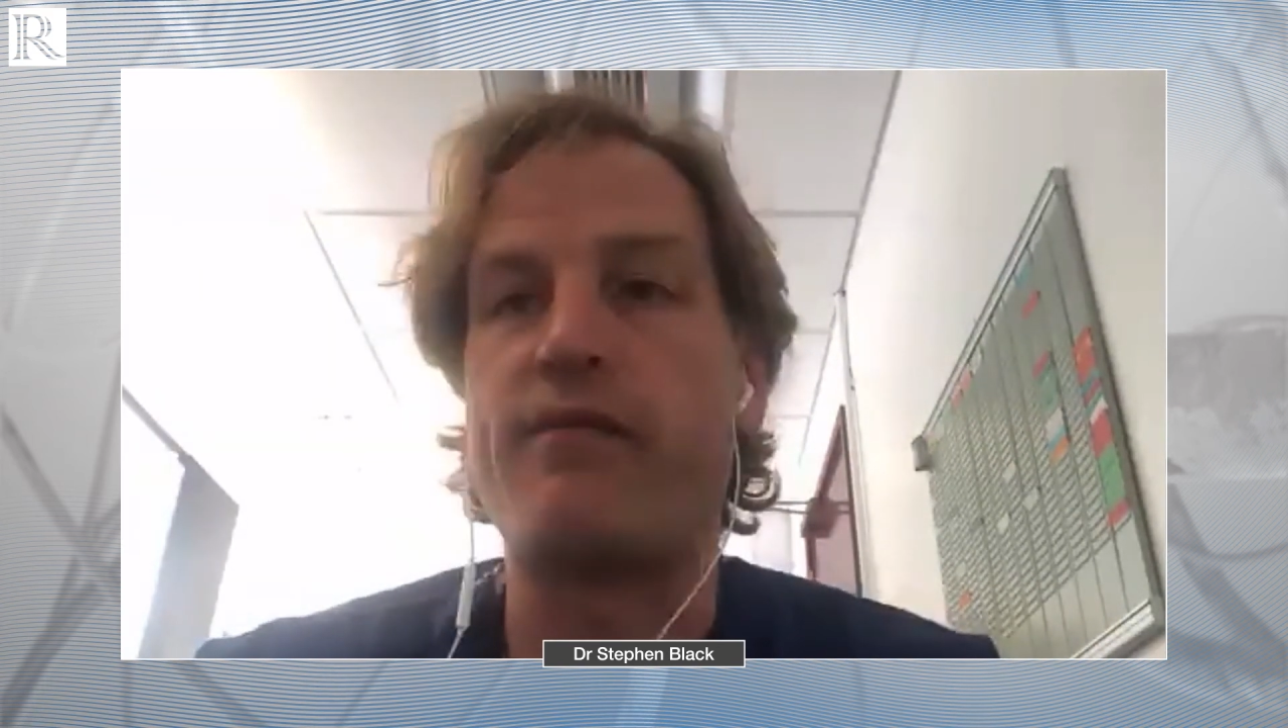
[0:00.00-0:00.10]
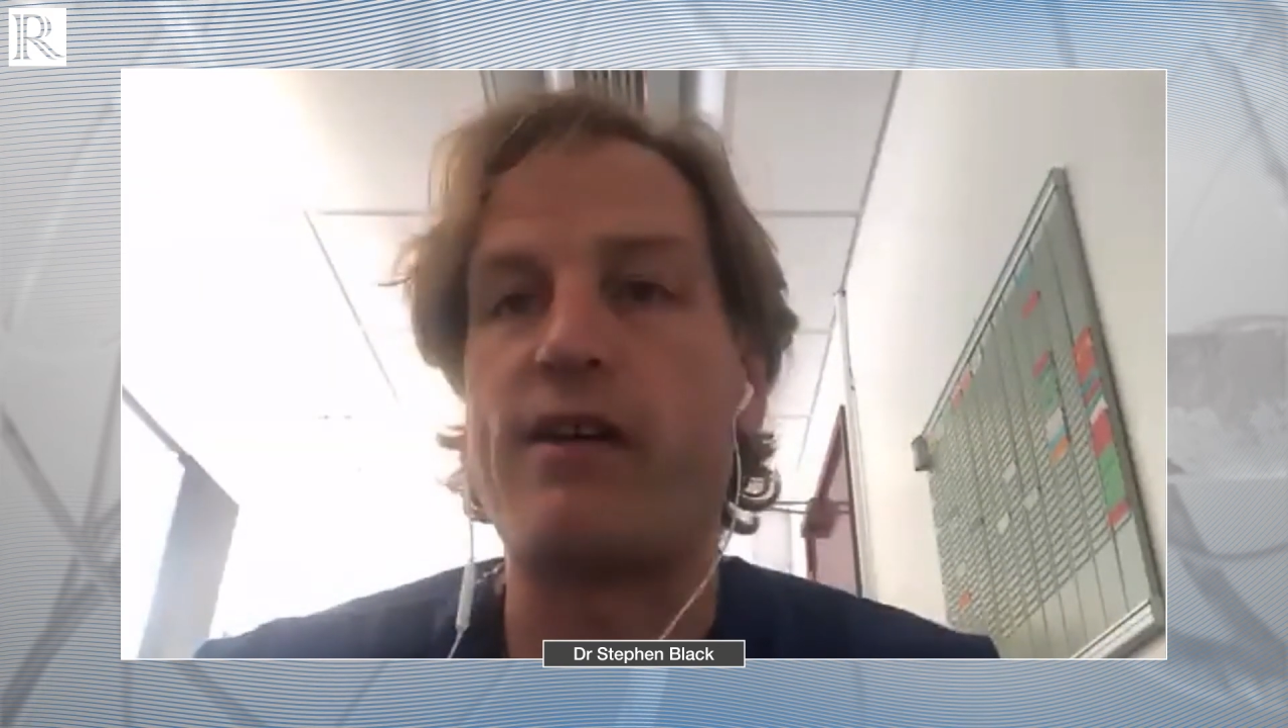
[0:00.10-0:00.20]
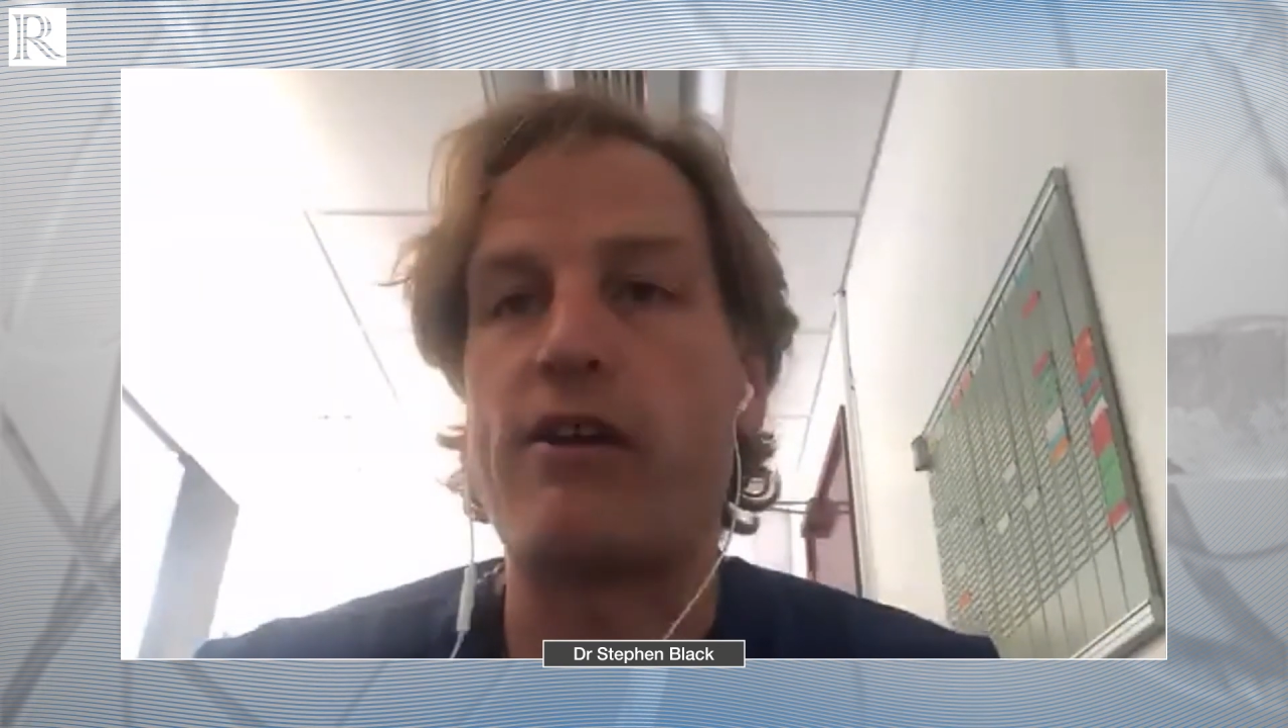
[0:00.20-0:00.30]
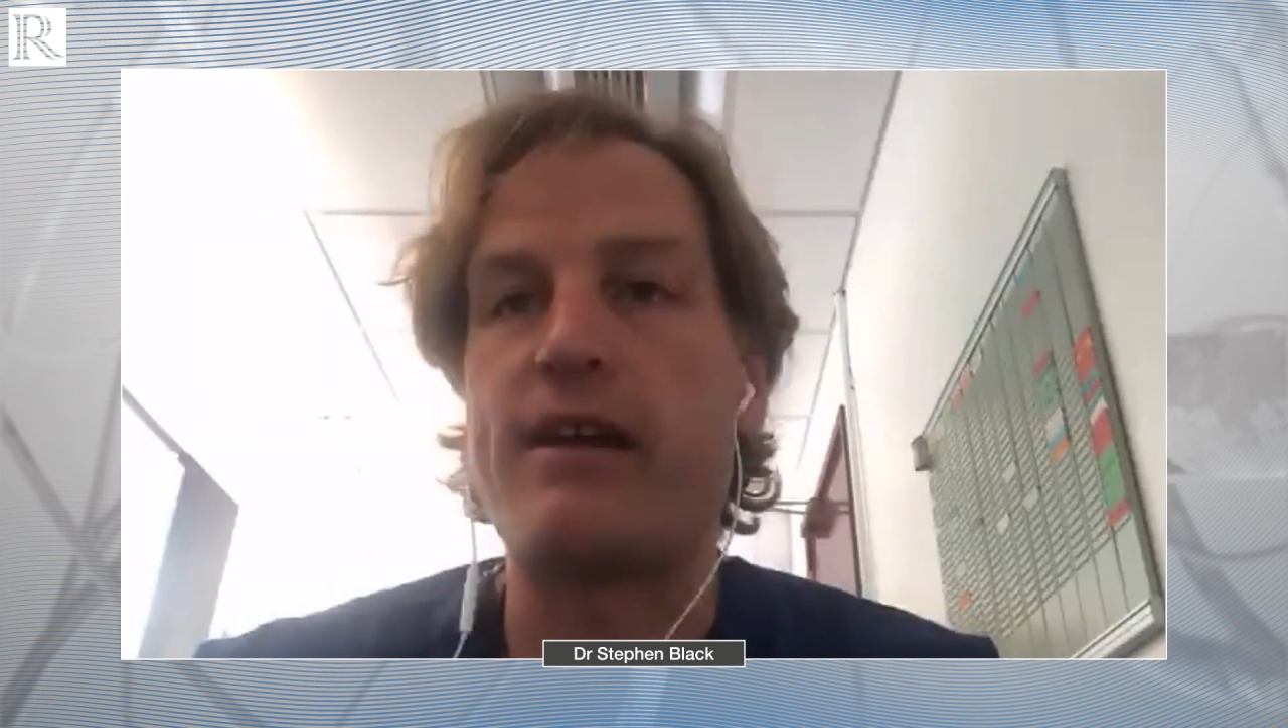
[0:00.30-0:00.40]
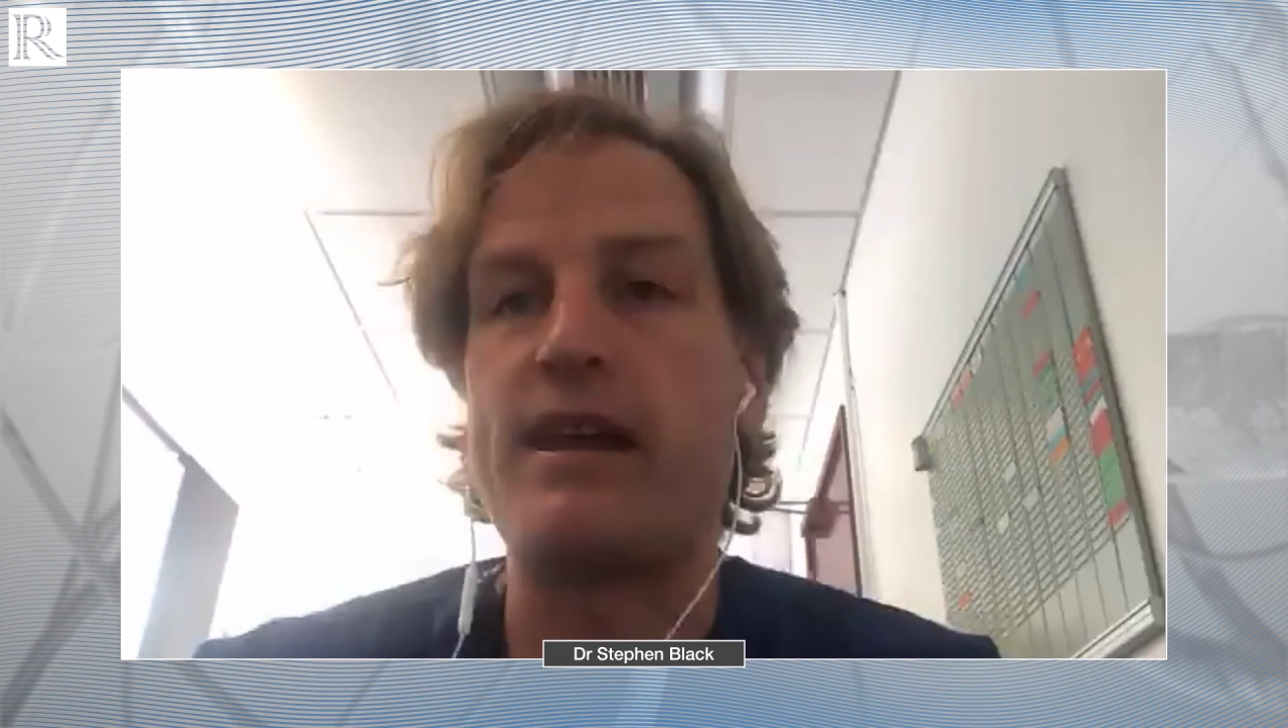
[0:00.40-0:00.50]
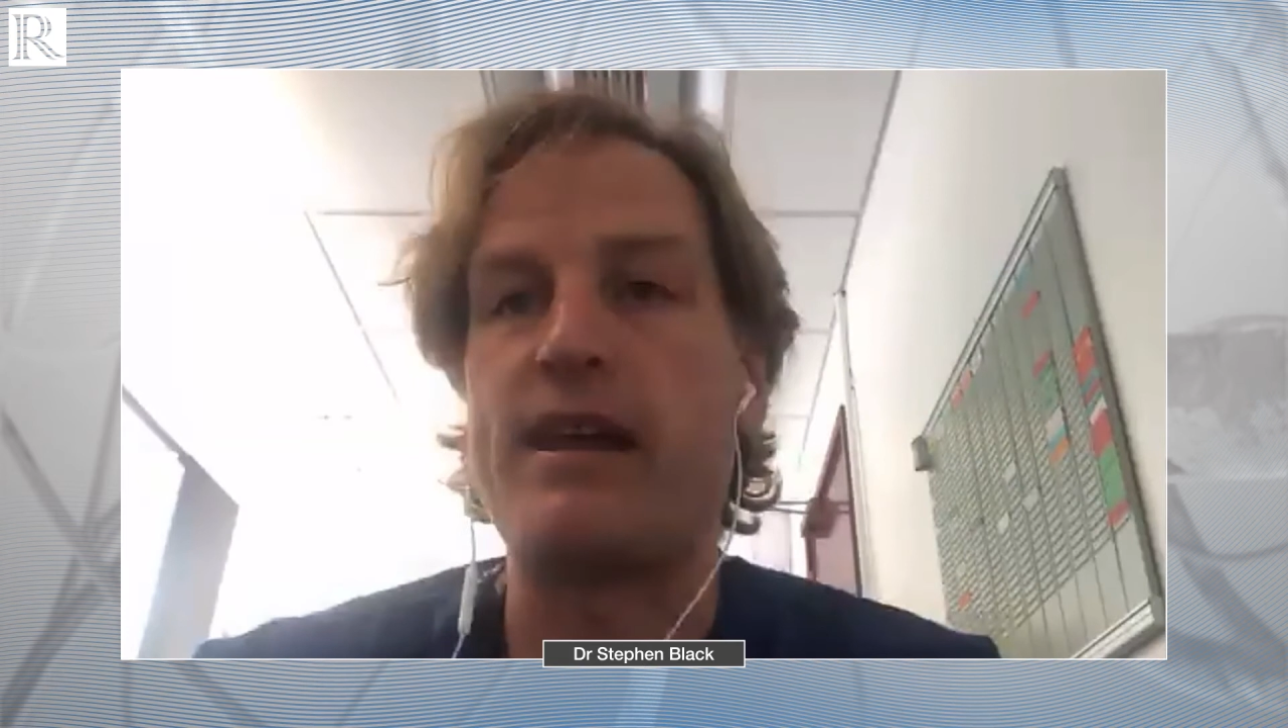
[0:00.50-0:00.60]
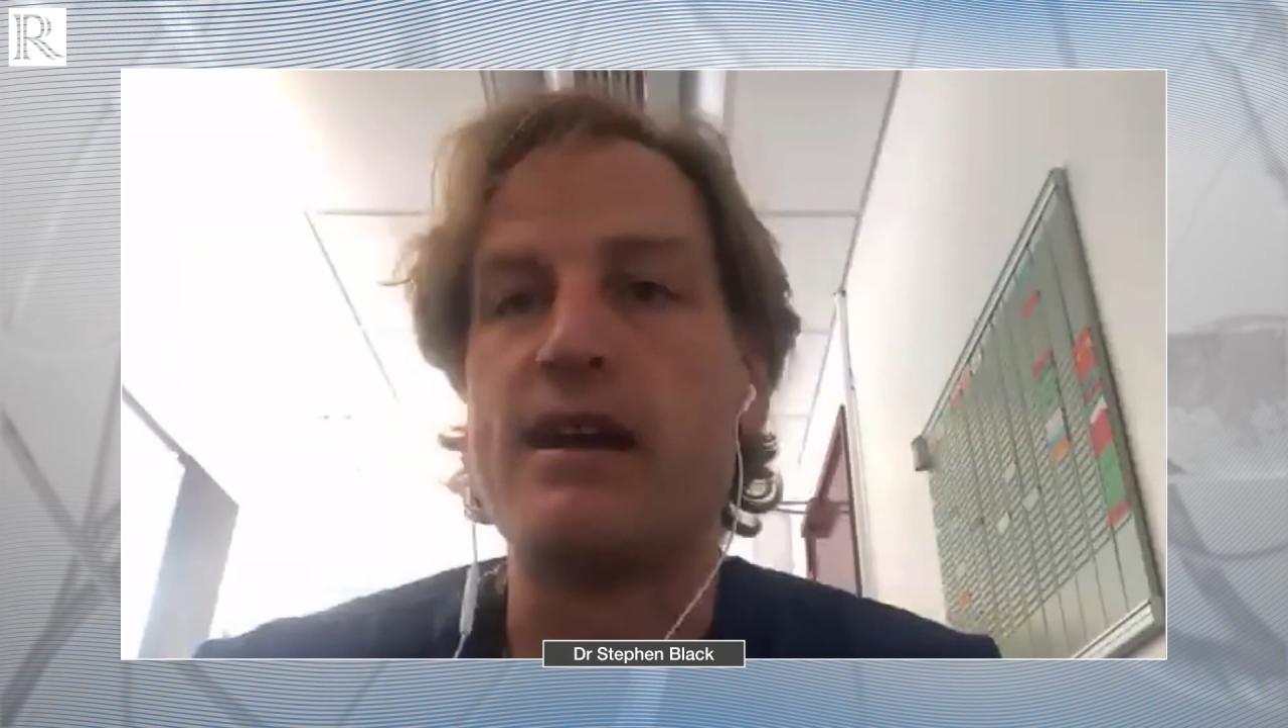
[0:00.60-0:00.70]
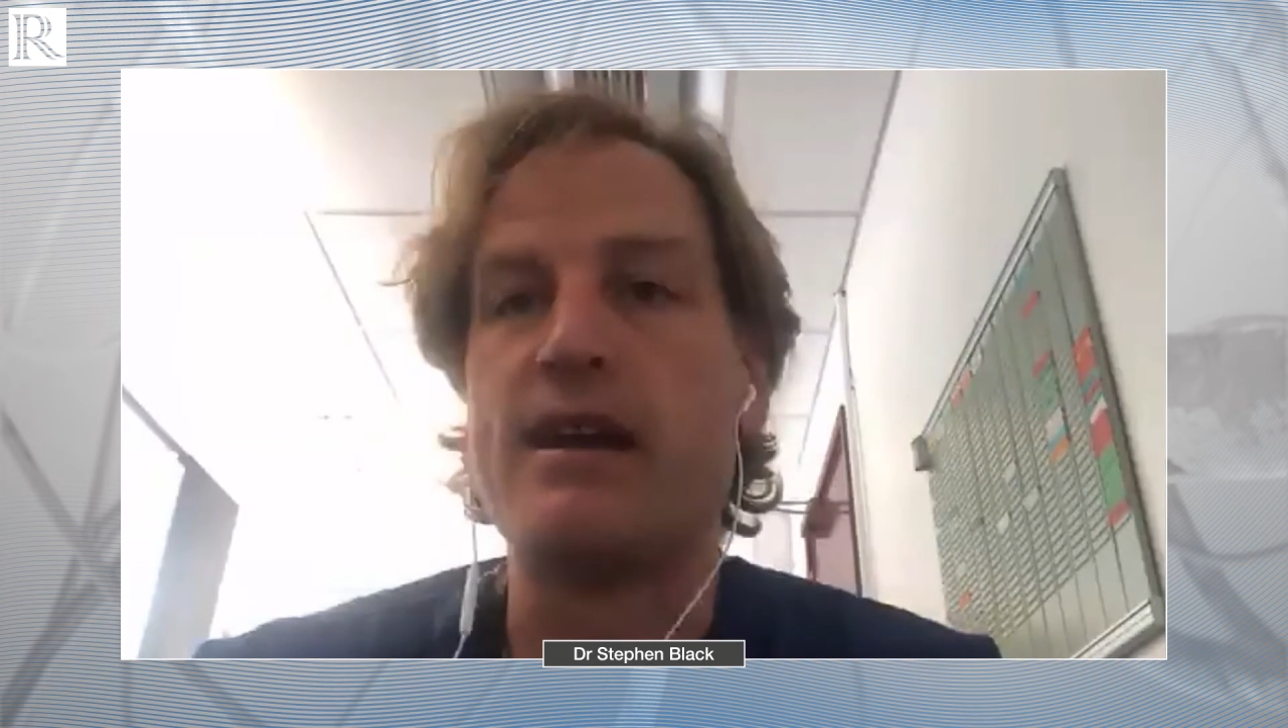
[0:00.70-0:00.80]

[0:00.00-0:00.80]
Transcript: a very